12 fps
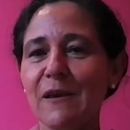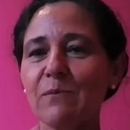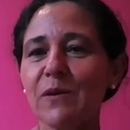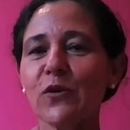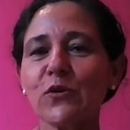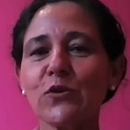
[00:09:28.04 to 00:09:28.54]

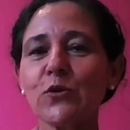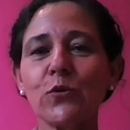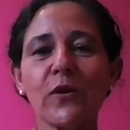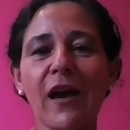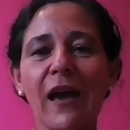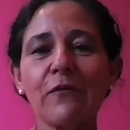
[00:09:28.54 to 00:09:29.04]
because you
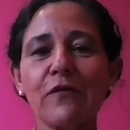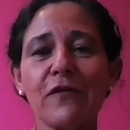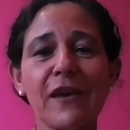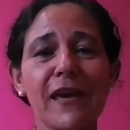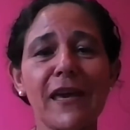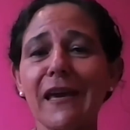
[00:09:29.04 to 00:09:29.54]
could have
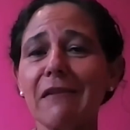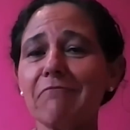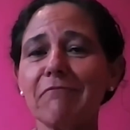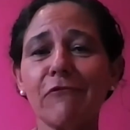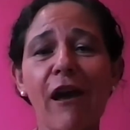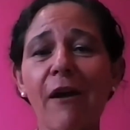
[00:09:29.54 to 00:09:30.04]
a
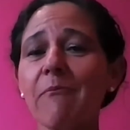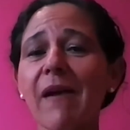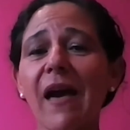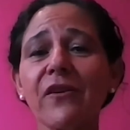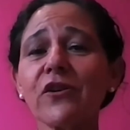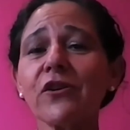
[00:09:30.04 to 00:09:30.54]

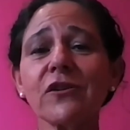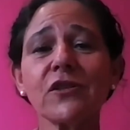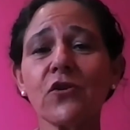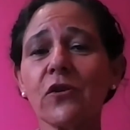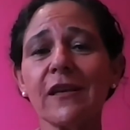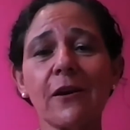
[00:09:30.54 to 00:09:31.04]
grandmother
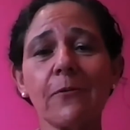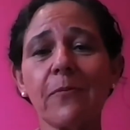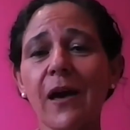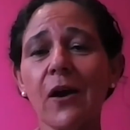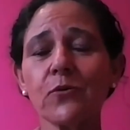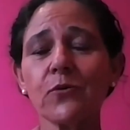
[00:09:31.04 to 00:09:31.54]
talking
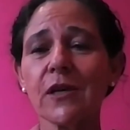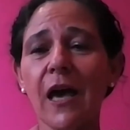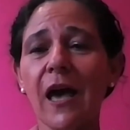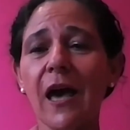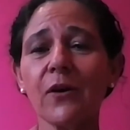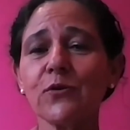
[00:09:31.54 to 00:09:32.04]
about
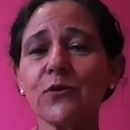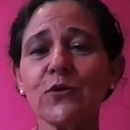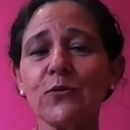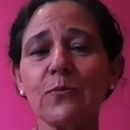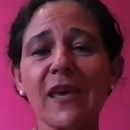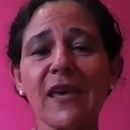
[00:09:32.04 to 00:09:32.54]
how
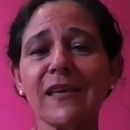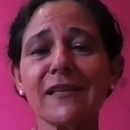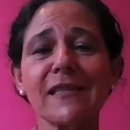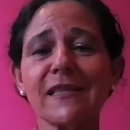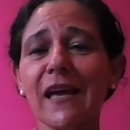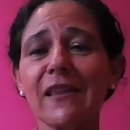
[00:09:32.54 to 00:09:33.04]
to make a
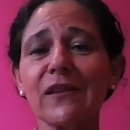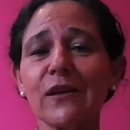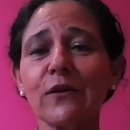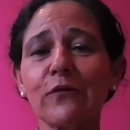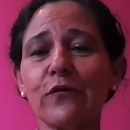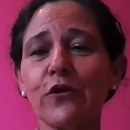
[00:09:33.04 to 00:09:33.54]

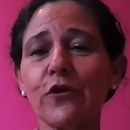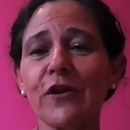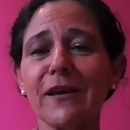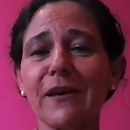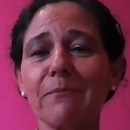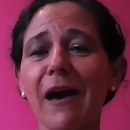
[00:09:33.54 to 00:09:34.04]
standard for
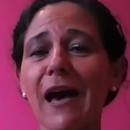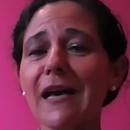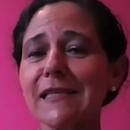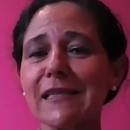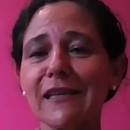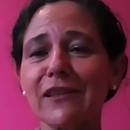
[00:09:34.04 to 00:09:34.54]
a
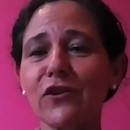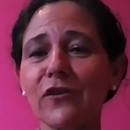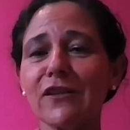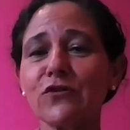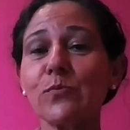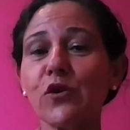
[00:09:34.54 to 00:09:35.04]
mask in order
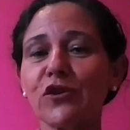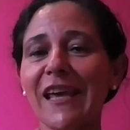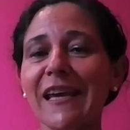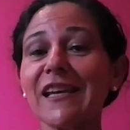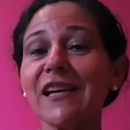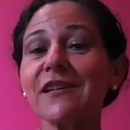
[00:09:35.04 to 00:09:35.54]
to
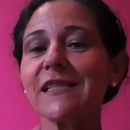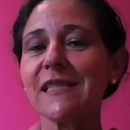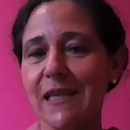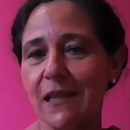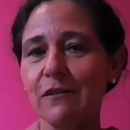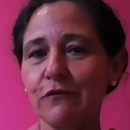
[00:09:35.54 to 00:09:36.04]
protect
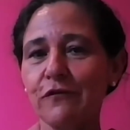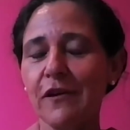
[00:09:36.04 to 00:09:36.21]
herself